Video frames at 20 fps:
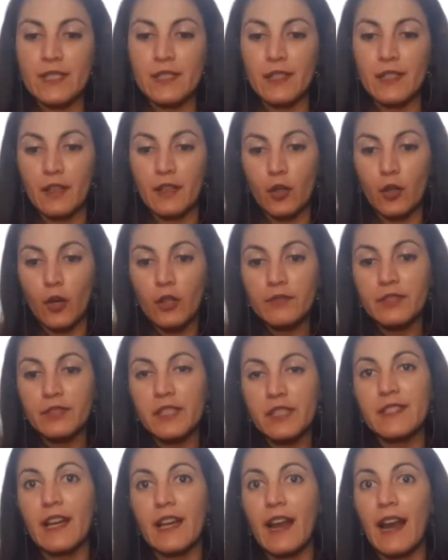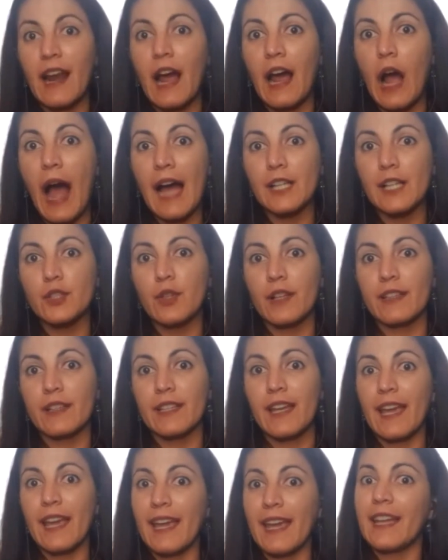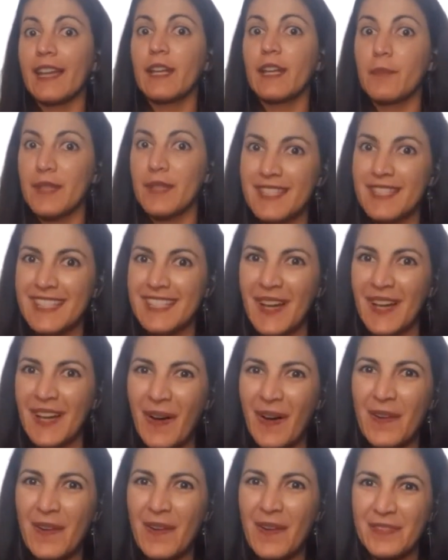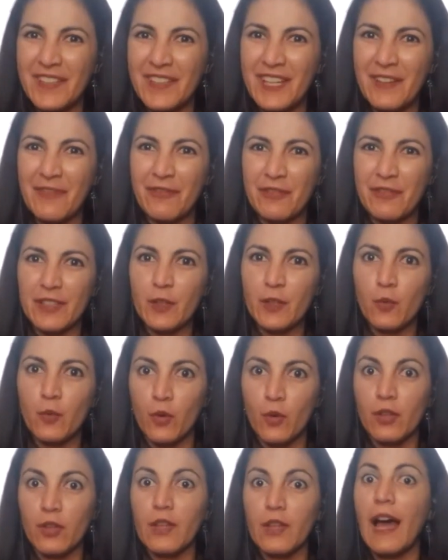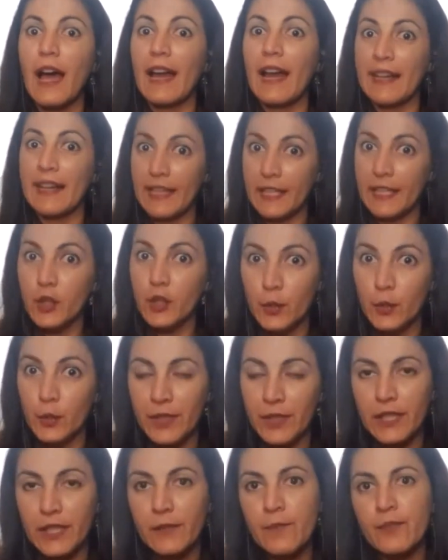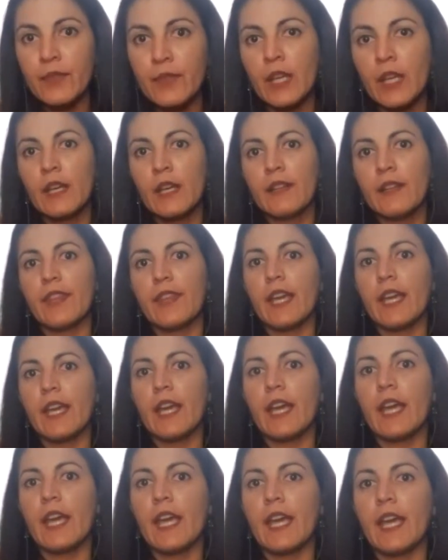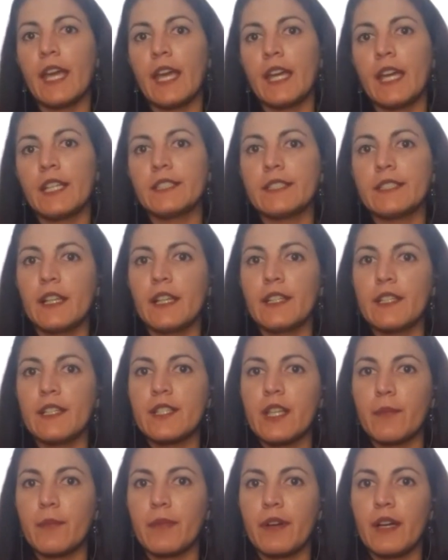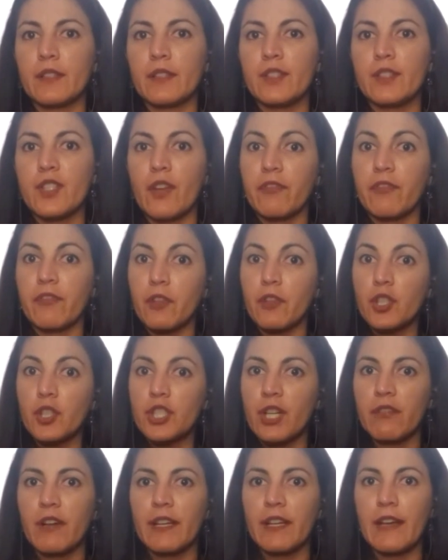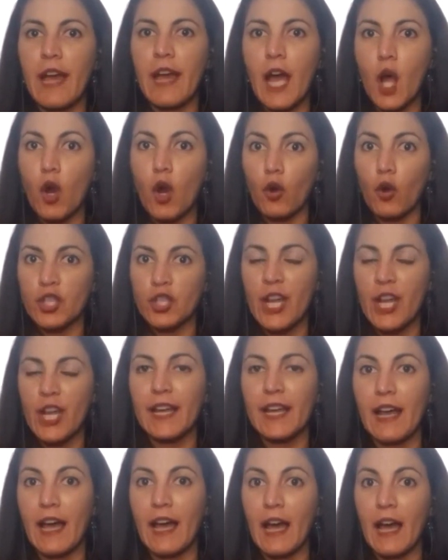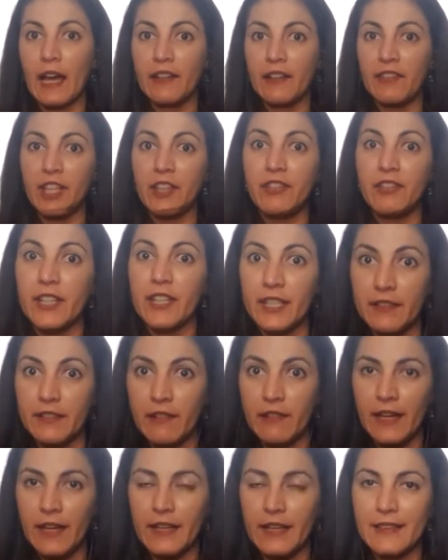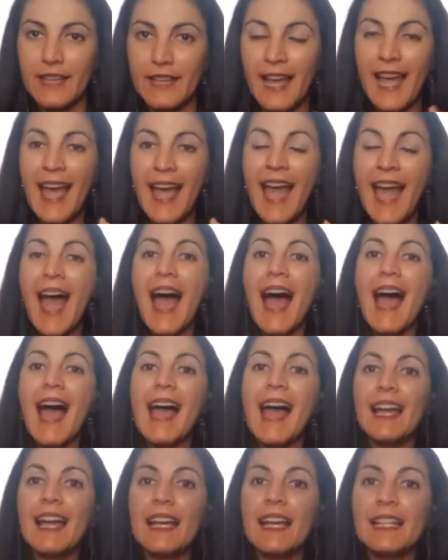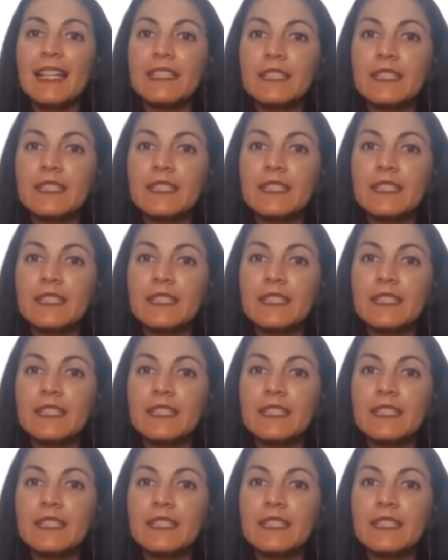countries that are actually enemies of the free world, and it could be the intelligence apparatus of Russia right now, or China, and even Iran. And